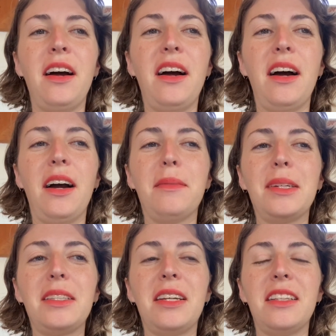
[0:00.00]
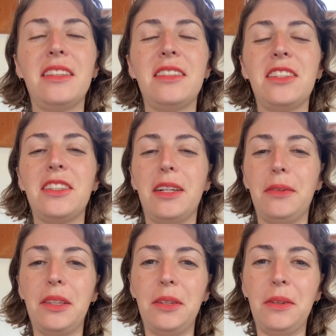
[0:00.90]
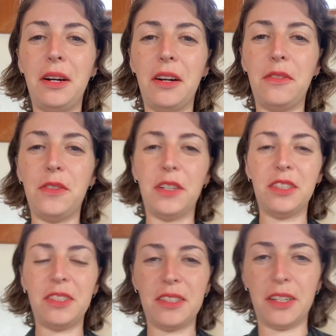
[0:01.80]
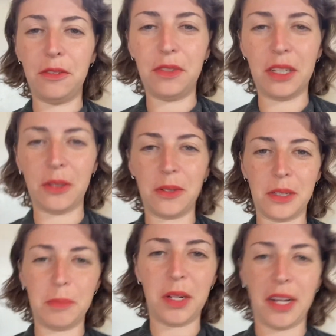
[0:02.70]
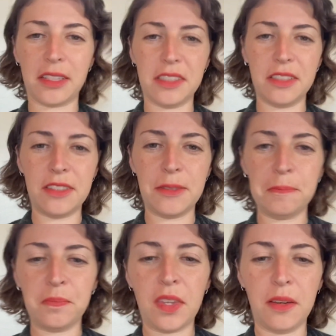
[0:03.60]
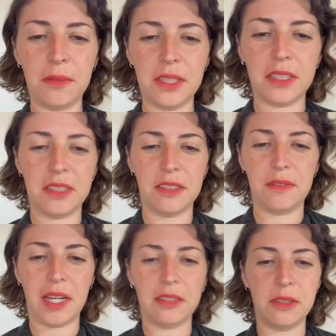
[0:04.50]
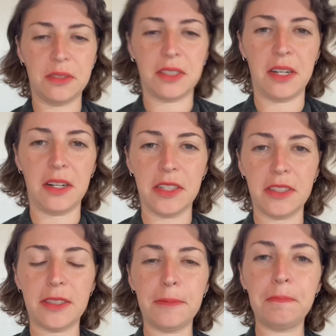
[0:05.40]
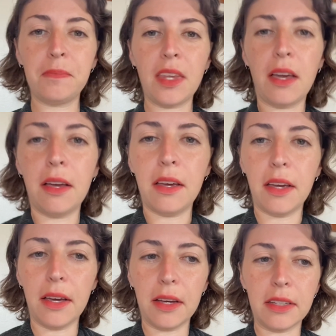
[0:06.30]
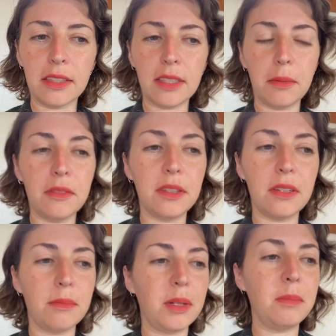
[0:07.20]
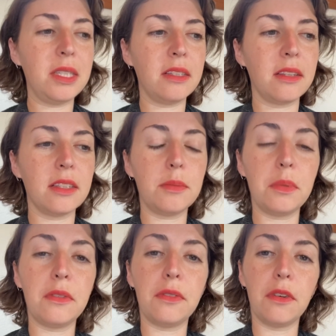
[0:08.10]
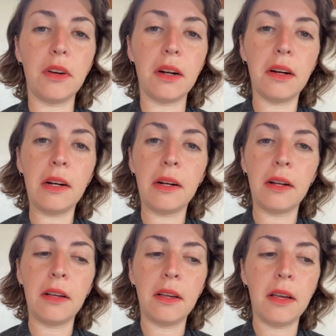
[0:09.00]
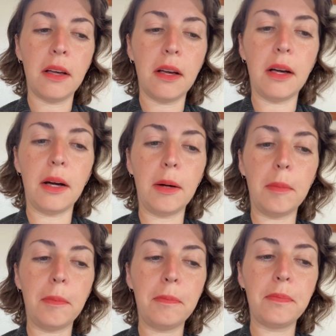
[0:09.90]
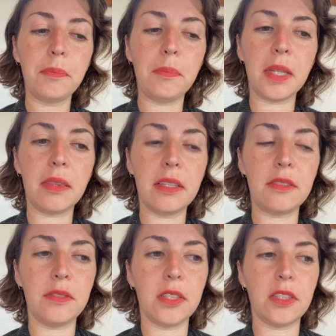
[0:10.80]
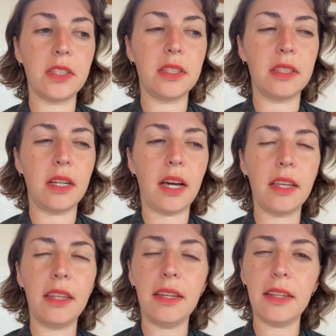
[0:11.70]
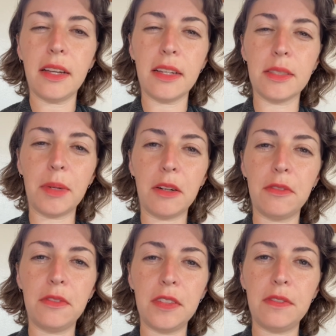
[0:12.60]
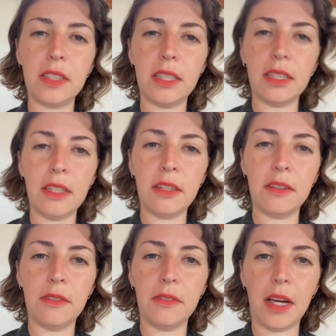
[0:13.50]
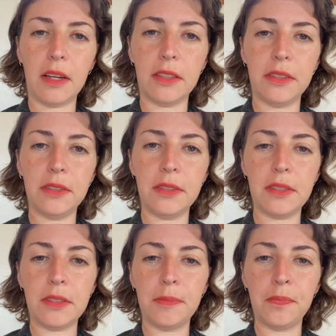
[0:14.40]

I'm excited to share with you our first self-inquiry practice, which is values cards. And some of you have maybe done this before, but this version, I think it has about 50 values.